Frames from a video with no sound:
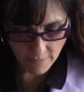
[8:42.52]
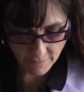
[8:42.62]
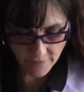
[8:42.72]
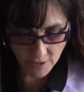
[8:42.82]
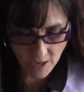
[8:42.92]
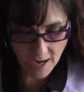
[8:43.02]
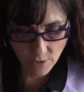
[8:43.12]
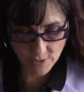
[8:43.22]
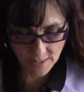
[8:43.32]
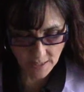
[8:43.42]
Fair
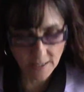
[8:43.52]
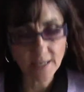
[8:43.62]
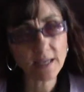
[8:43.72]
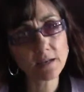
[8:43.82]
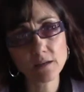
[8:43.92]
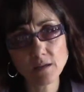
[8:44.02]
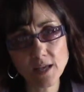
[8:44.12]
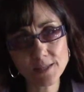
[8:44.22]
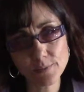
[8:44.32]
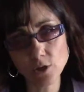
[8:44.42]
housing, again,
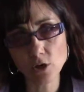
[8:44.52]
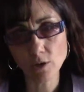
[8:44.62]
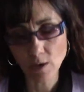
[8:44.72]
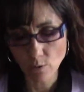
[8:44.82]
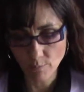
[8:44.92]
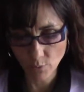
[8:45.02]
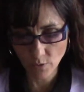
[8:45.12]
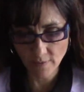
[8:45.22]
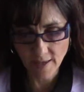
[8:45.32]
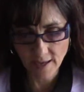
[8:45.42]
as we know how
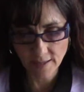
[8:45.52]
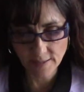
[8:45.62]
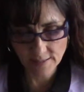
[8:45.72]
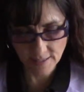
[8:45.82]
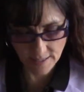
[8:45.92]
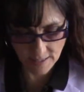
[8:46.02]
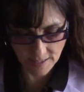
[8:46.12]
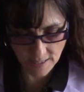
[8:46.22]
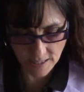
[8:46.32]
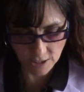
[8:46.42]
important that is, and
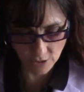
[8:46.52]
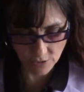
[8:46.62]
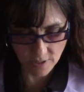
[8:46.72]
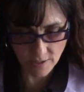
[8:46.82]
heirs.